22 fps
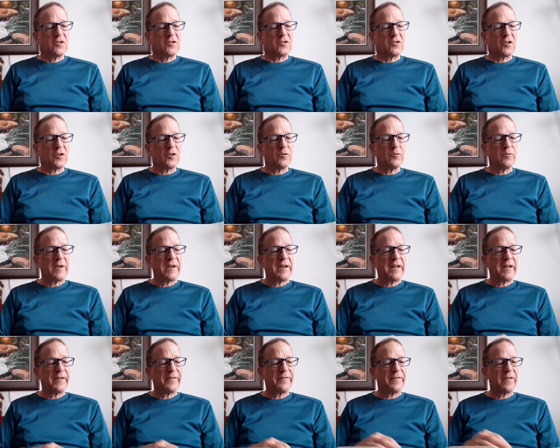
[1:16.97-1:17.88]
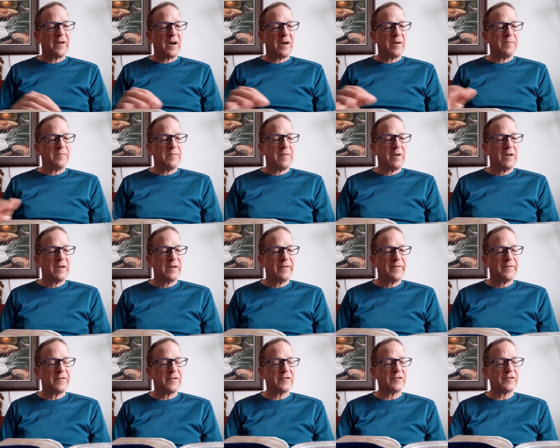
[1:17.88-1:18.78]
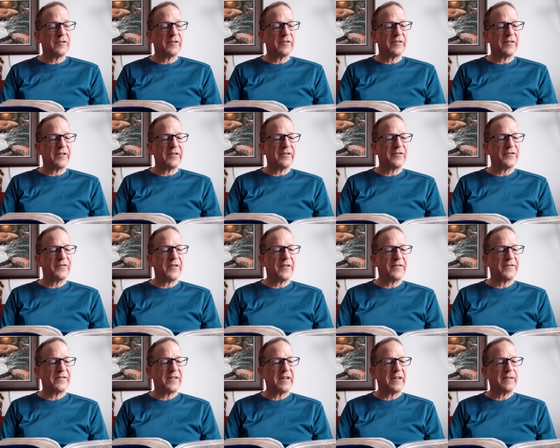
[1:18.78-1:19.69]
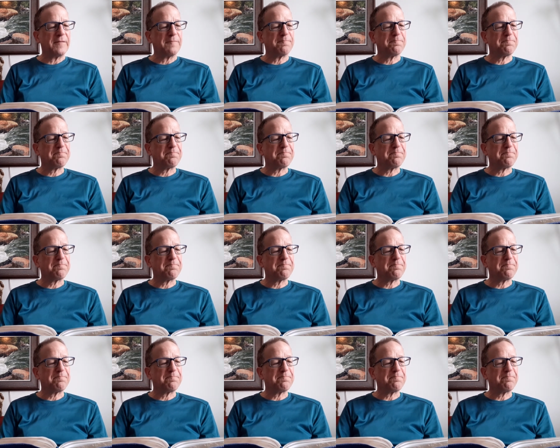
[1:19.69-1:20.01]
So, reading from 1 Corinthians 15.